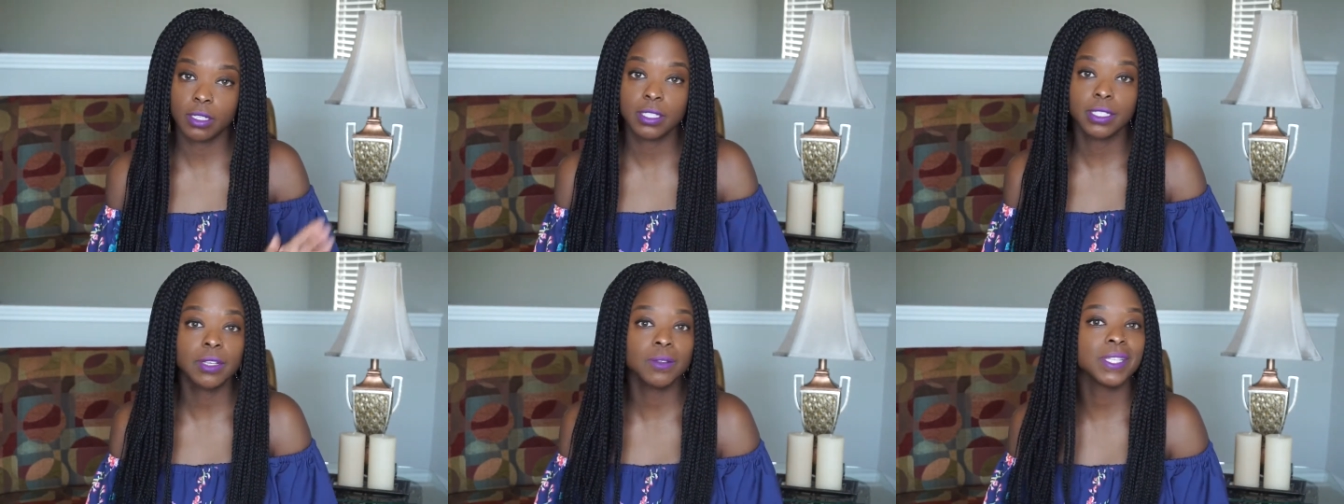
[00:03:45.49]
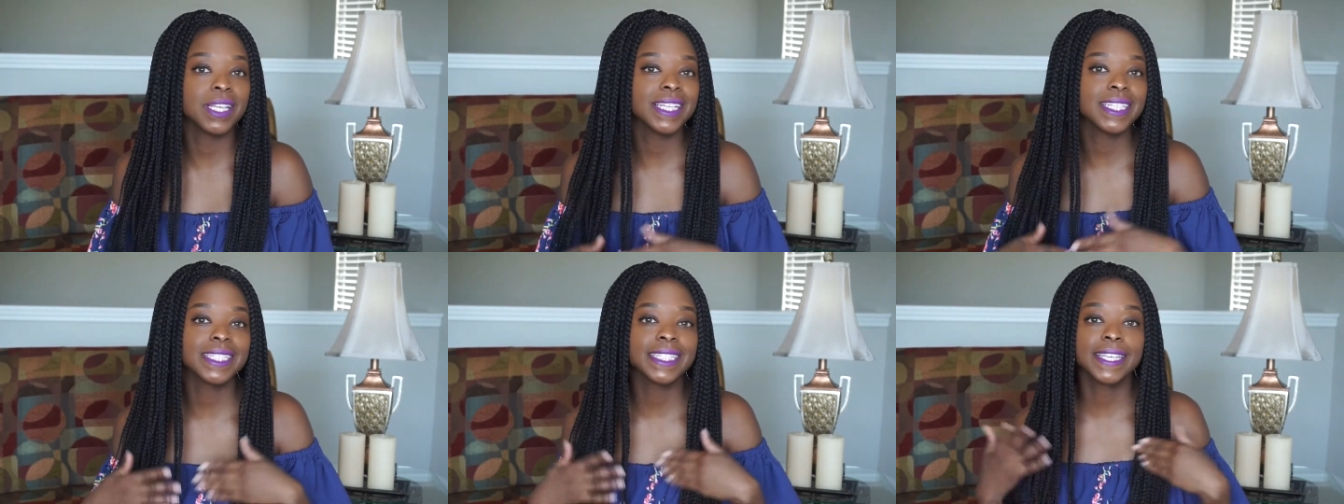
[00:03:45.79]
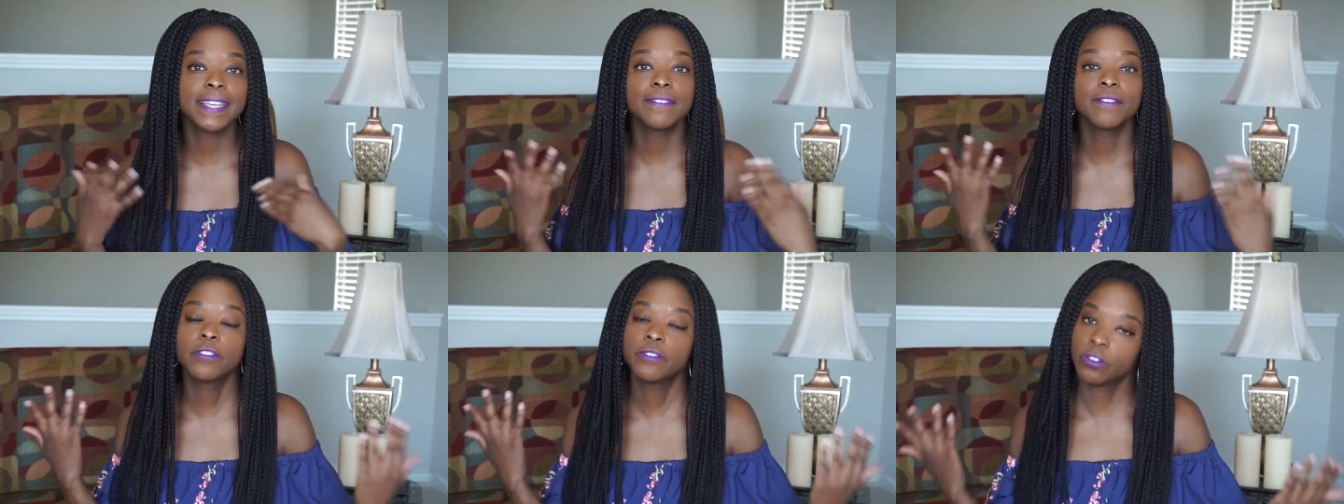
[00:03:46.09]
So let's
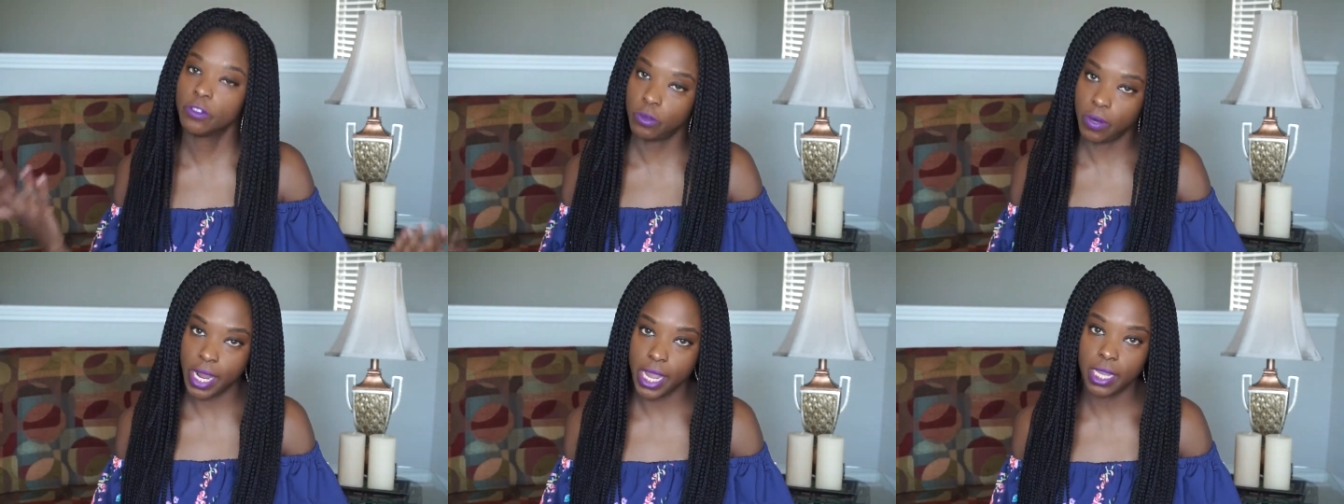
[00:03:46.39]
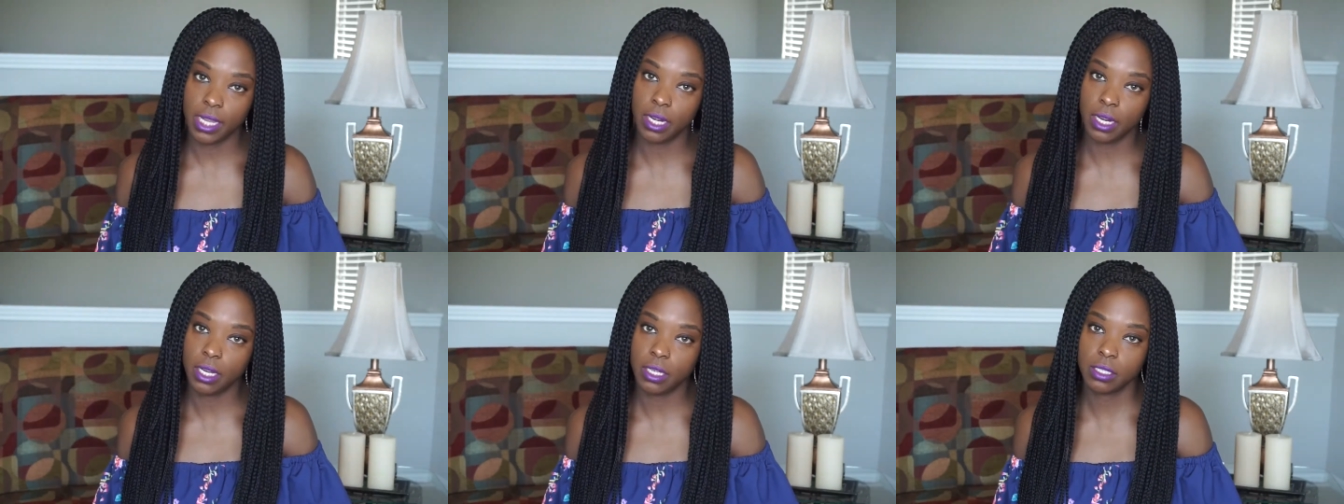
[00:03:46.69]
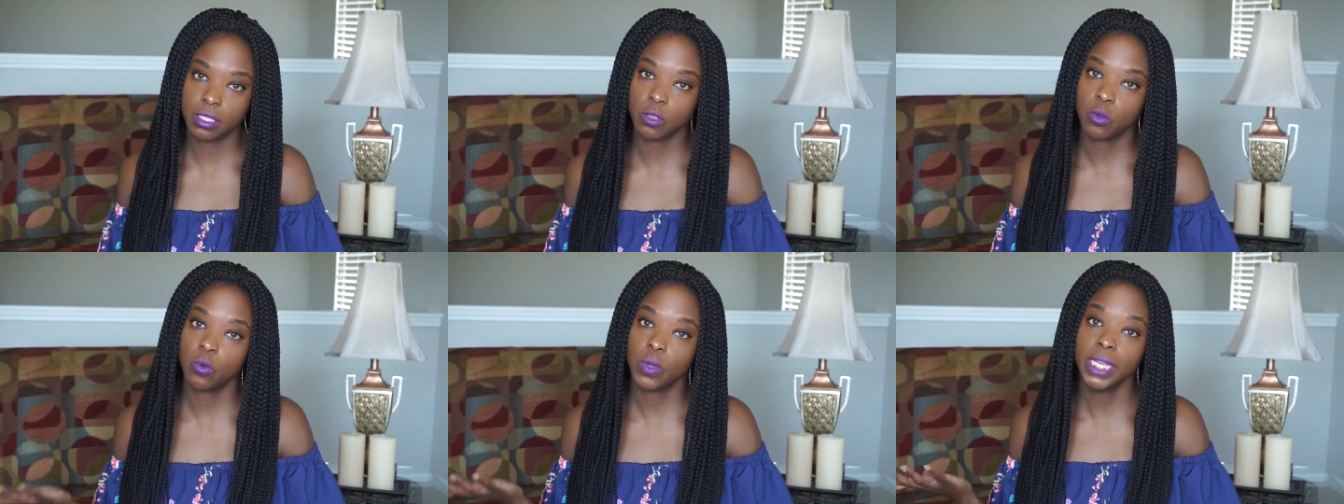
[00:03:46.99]
give a variety
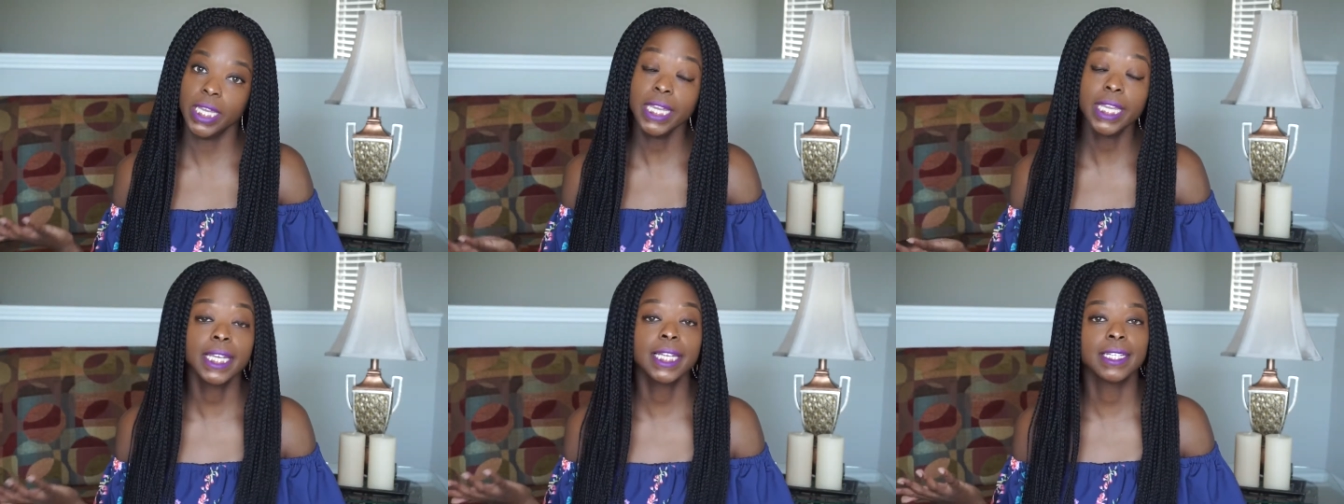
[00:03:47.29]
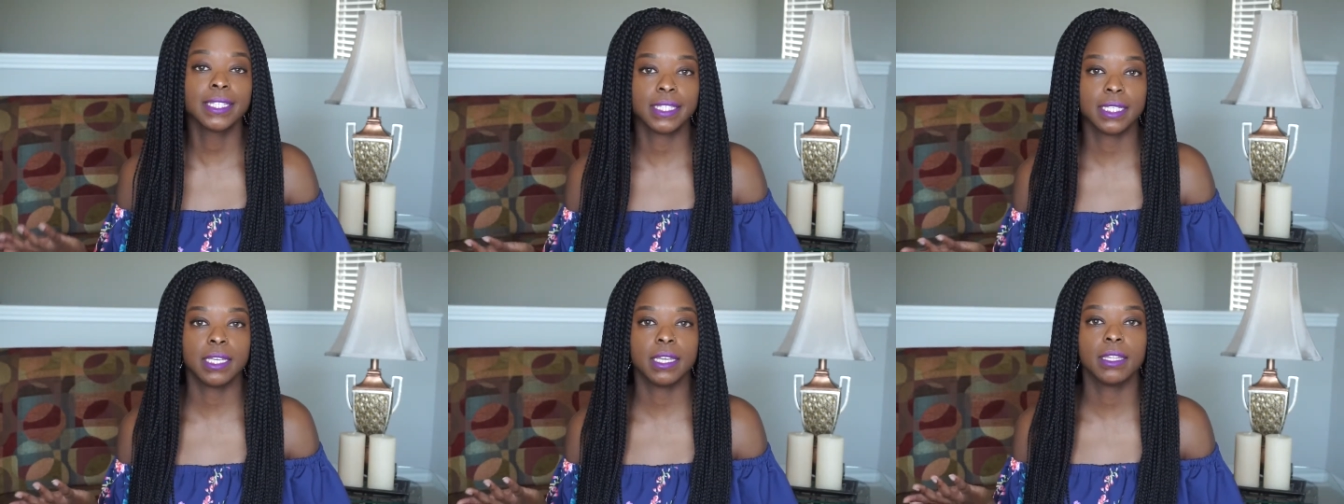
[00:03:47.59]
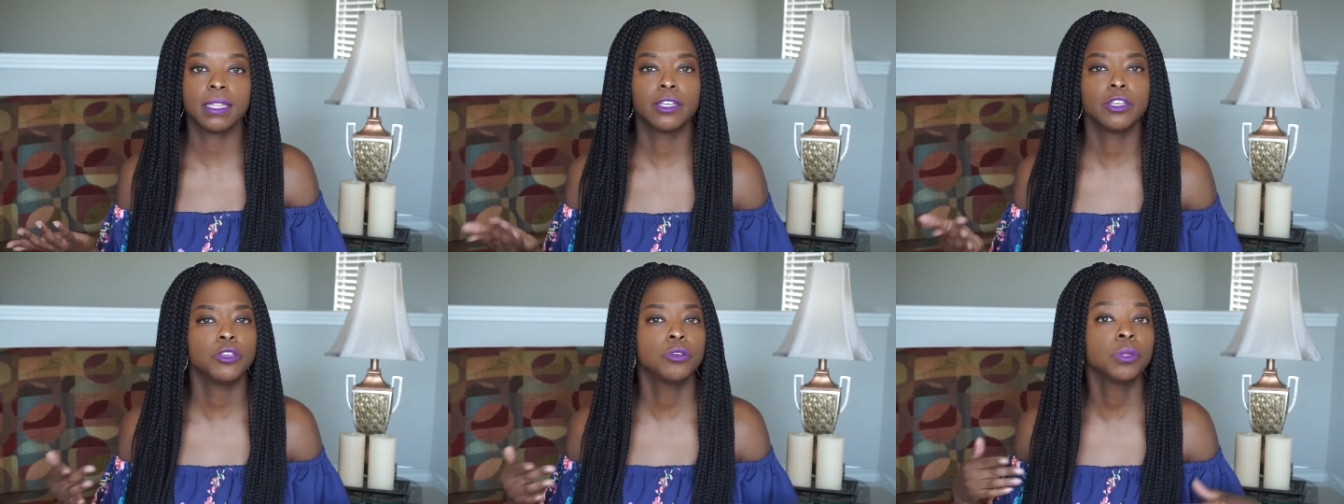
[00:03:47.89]
so he can
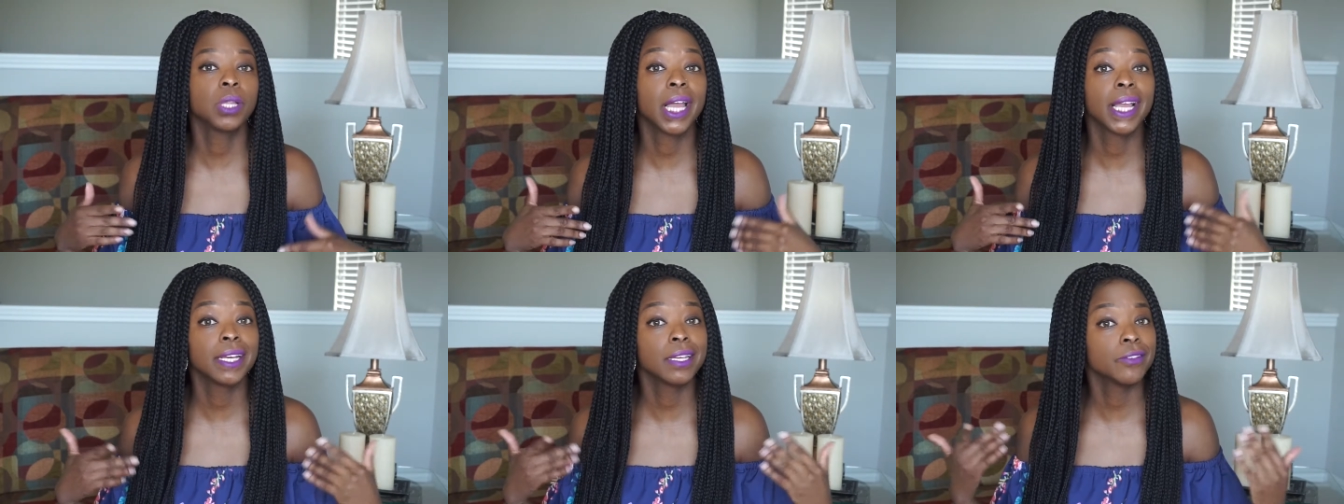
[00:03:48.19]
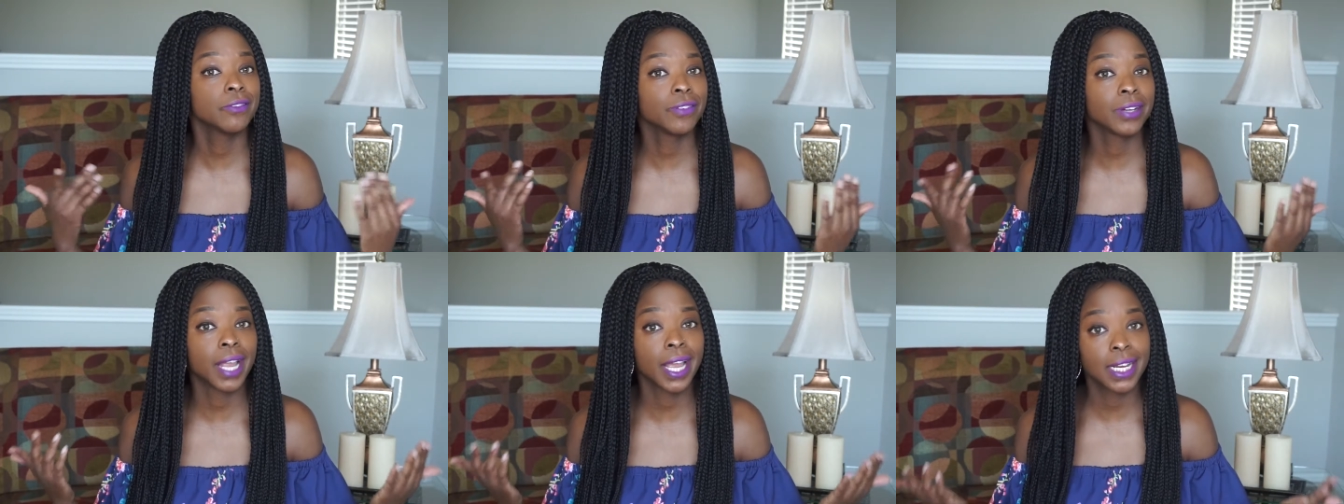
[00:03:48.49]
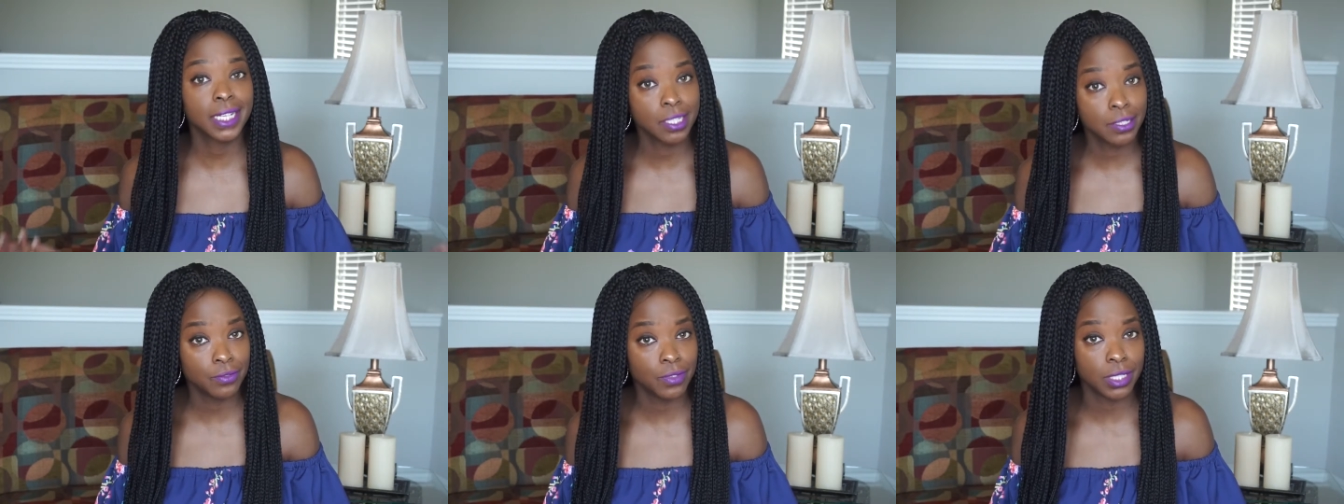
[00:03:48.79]
see that you like different
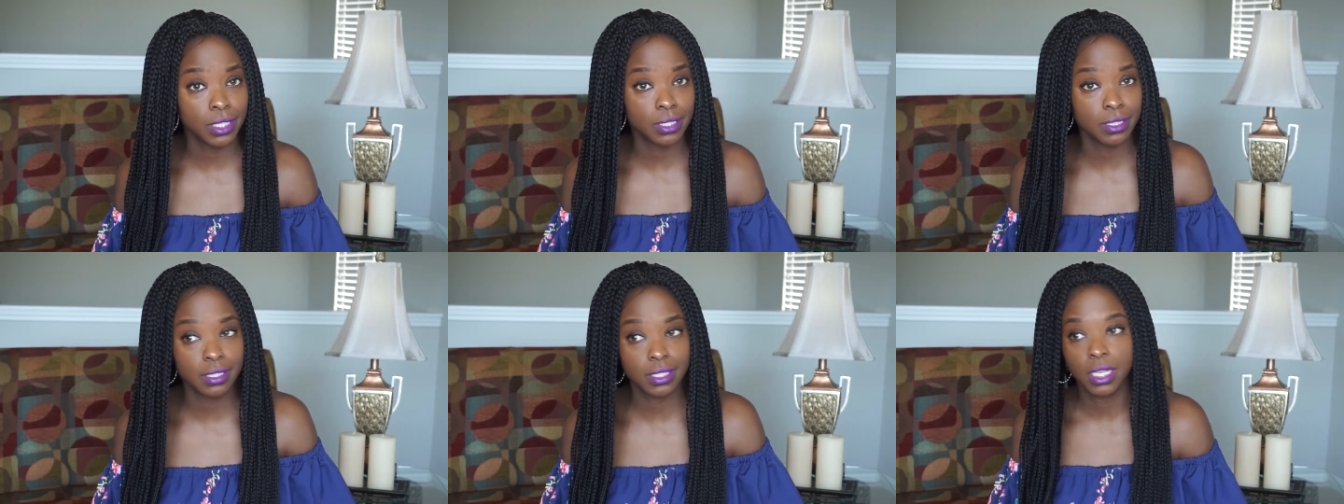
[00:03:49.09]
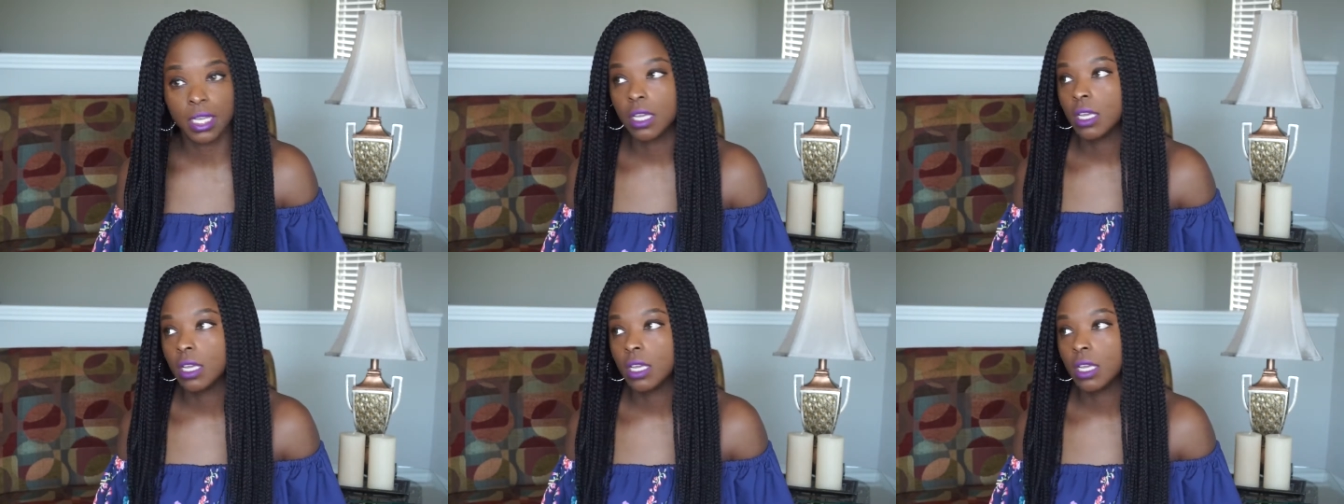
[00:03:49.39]
activities.